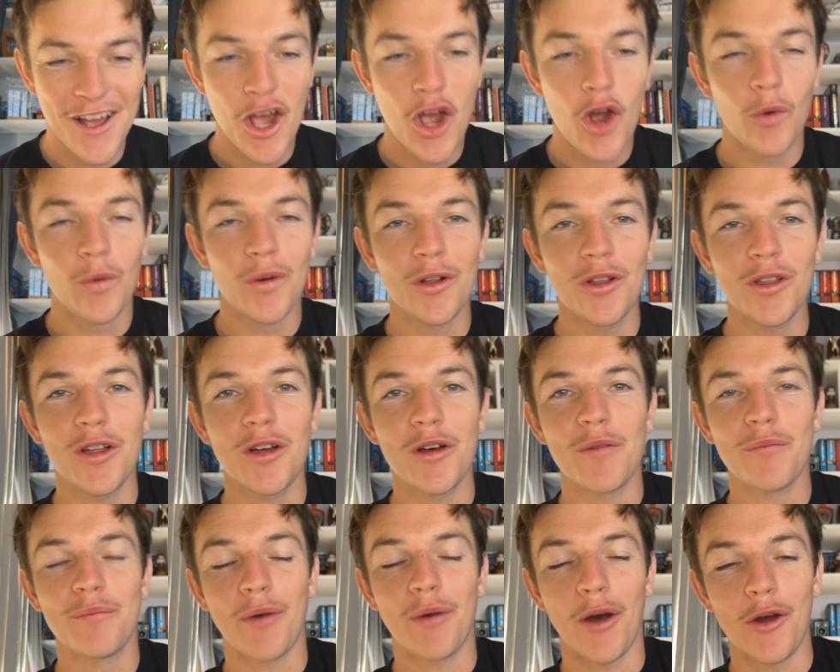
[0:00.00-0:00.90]
will
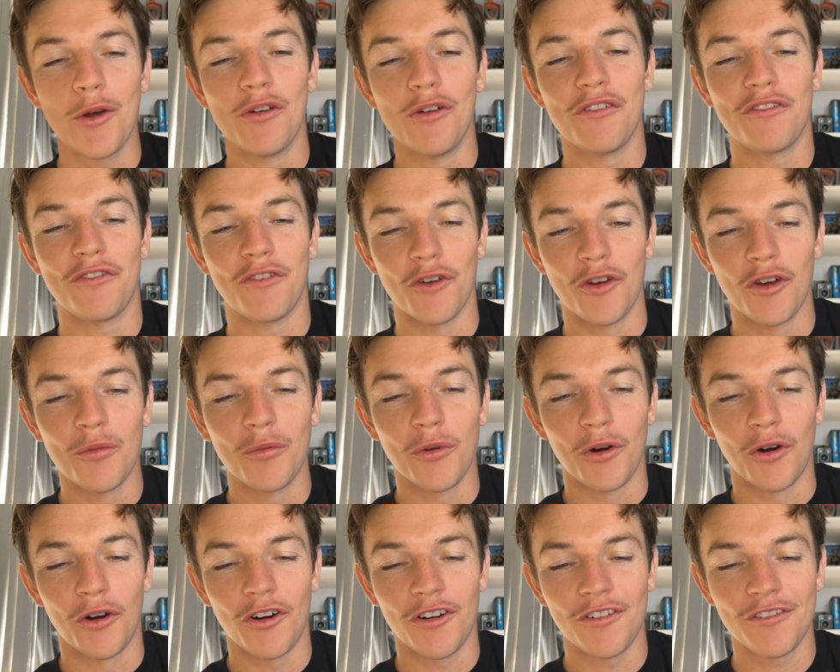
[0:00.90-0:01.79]
Beau
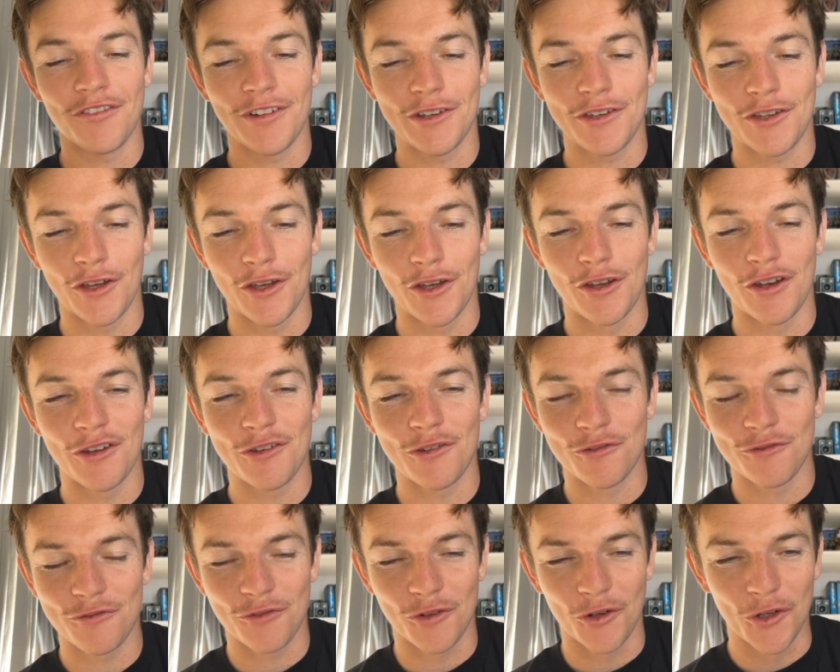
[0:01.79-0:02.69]
Fermor return to
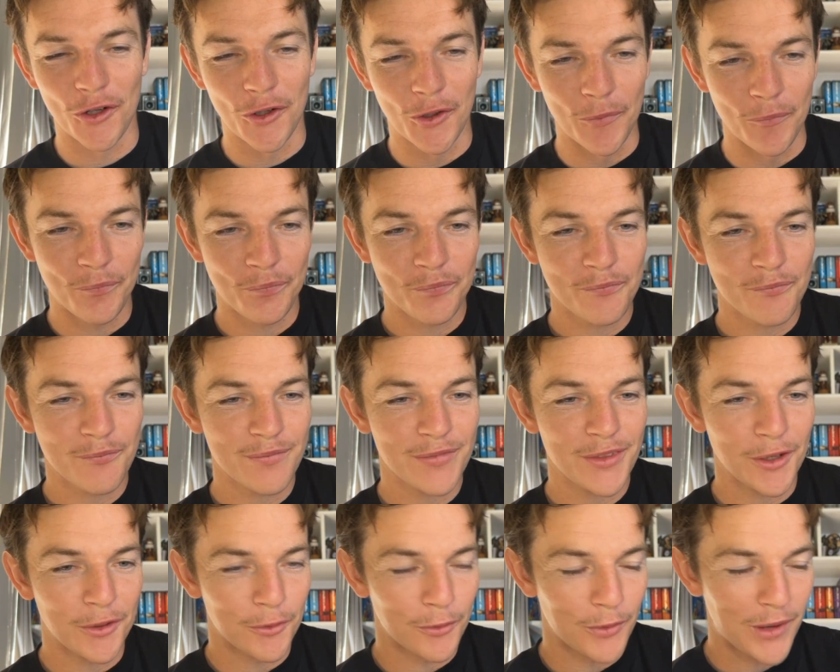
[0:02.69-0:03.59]
form?
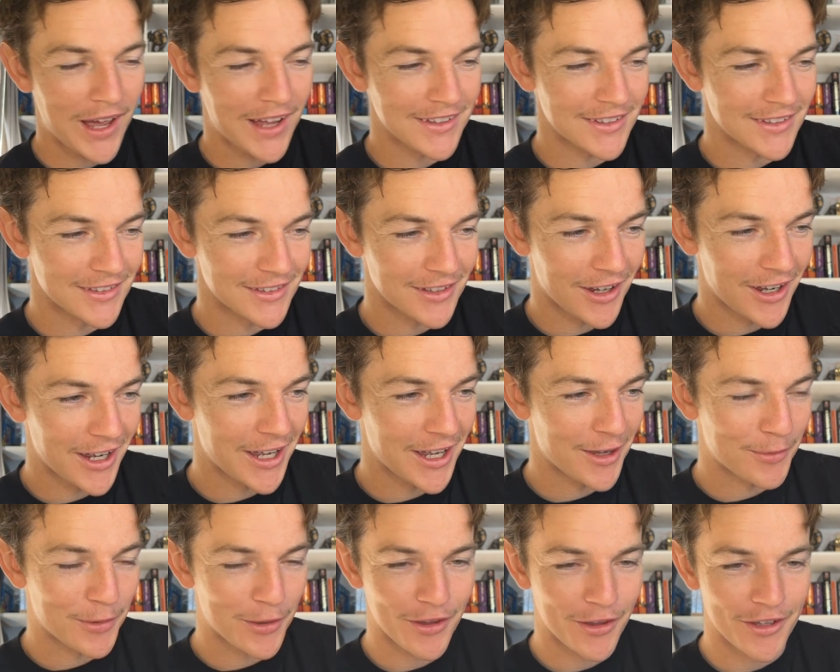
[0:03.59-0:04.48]
Wowzers, I
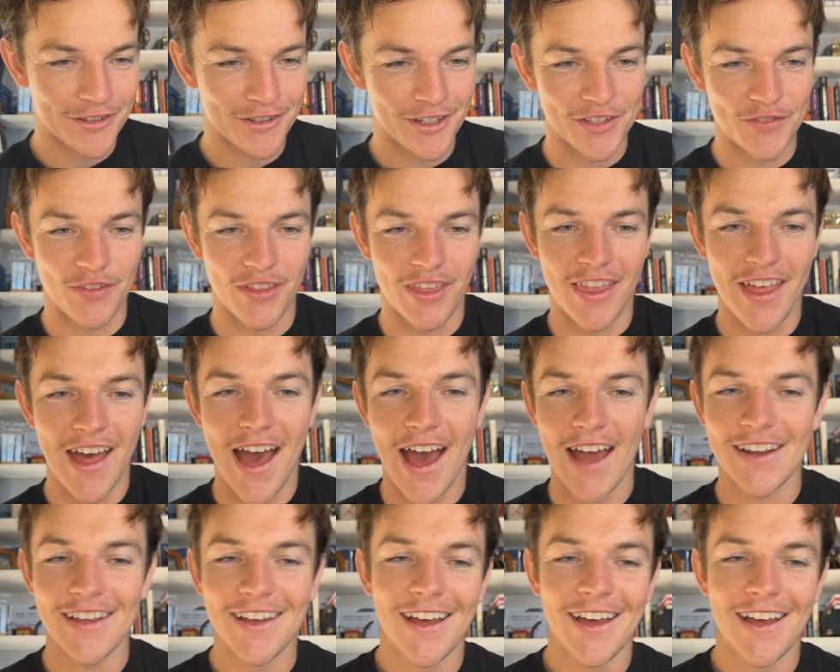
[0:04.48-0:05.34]
apologise for that.